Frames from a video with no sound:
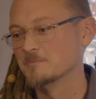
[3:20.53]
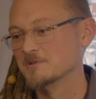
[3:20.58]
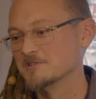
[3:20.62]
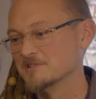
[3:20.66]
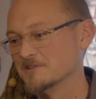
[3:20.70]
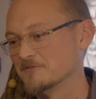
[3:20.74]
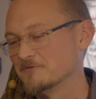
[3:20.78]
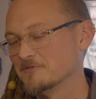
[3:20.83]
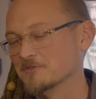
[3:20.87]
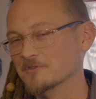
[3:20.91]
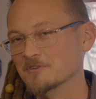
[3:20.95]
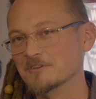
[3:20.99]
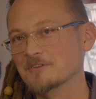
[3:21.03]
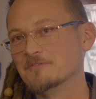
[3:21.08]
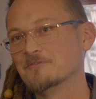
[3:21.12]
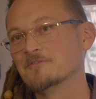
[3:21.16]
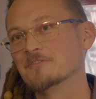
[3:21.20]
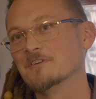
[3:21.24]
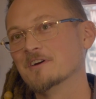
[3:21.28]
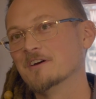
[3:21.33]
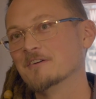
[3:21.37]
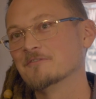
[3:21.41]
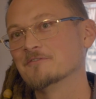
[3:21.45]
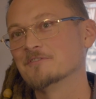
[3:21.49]
as if you'll live
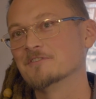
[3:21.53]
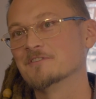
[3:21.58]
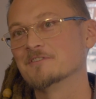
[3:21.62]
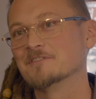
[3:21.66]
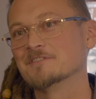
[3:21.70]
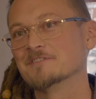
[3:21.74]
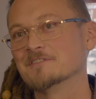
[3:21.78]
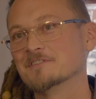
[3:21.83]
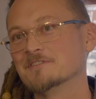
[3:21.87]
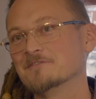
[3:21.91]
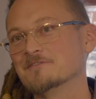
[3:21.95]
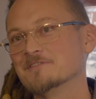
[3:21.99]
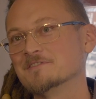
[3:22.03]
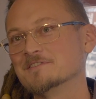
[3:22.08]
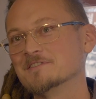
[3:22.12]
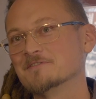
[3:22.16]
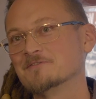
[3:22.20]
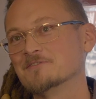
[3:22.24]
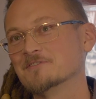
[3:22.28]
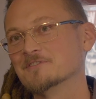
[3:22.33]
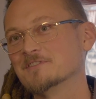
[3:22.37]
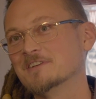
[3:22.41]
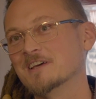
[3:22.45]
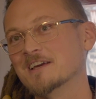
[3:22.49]
forever and live as if
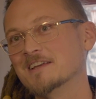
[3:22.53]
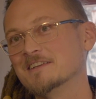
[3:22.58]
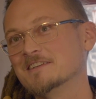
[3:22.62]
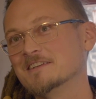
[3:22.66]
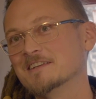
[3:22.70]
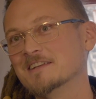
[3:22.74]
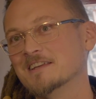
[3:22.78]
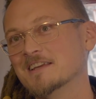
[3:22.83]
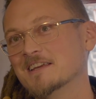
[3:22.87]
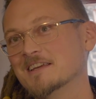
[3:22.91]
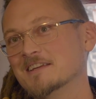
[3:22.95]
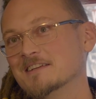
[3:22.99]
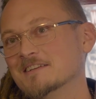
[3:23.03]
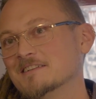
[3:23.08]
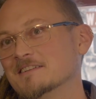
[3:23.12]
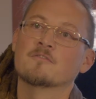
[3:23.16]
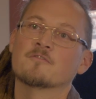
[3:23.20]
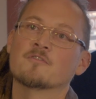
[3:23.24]
you'll die today.